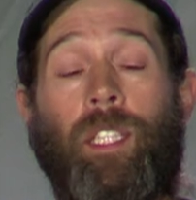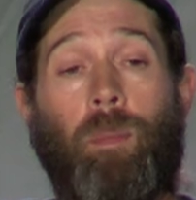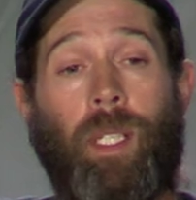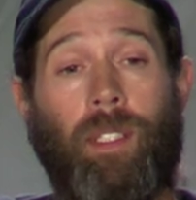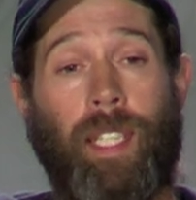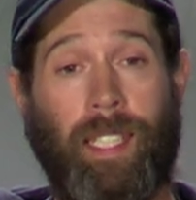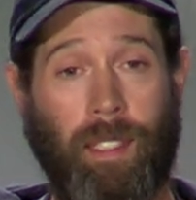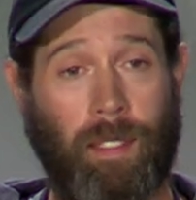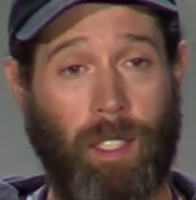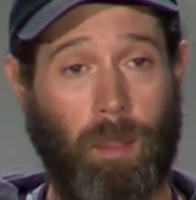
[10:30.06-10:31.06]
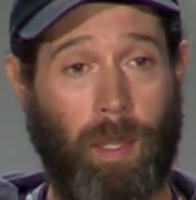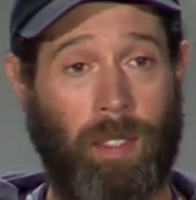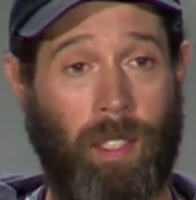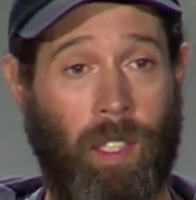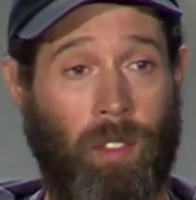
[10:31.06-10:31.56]
because I consider
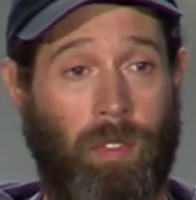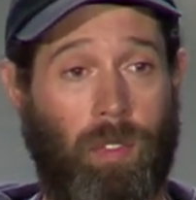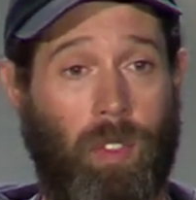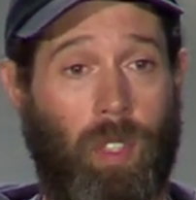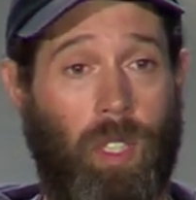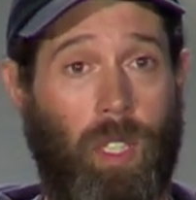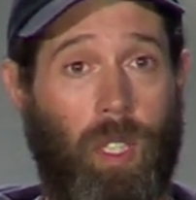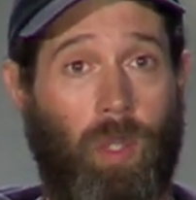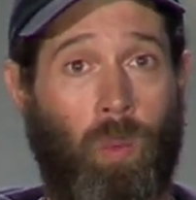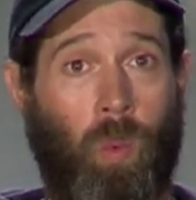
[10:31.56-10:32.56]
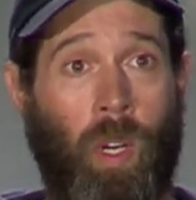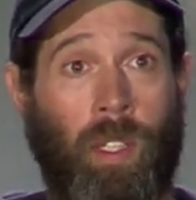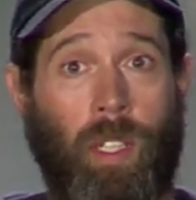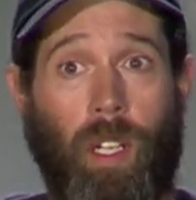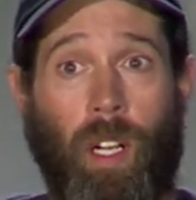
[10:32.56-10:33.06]
myself
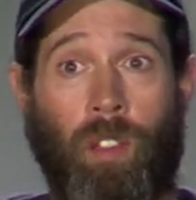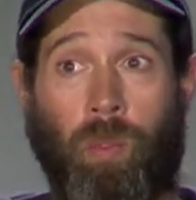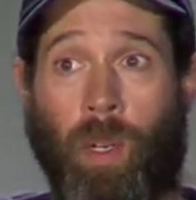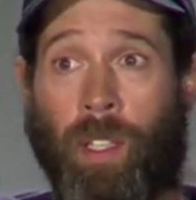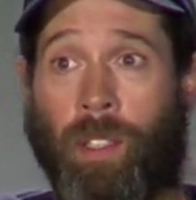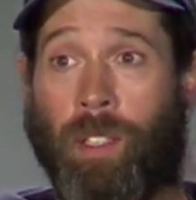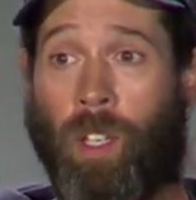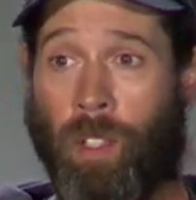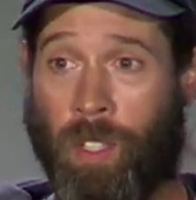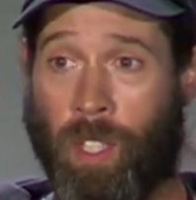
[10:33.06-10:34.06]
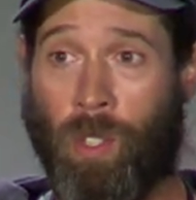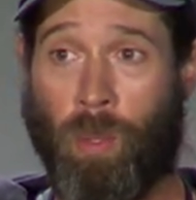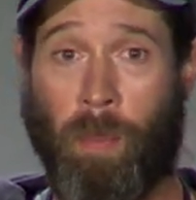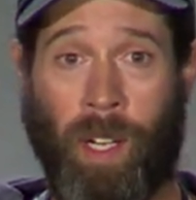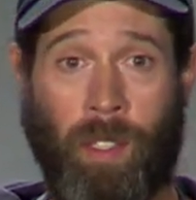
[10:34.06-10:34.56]
one of what I like to call a new
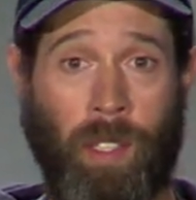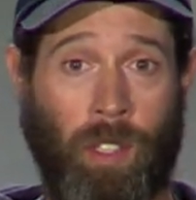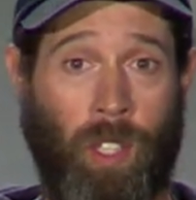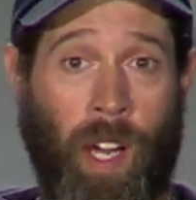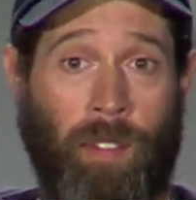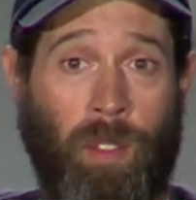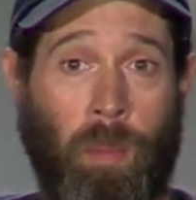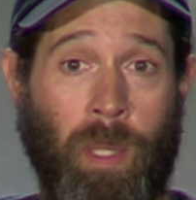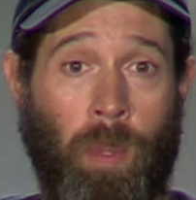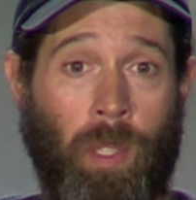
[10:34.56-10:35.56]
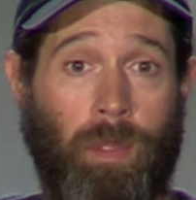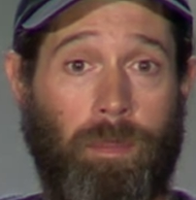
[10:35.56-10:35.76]
American craftspeople.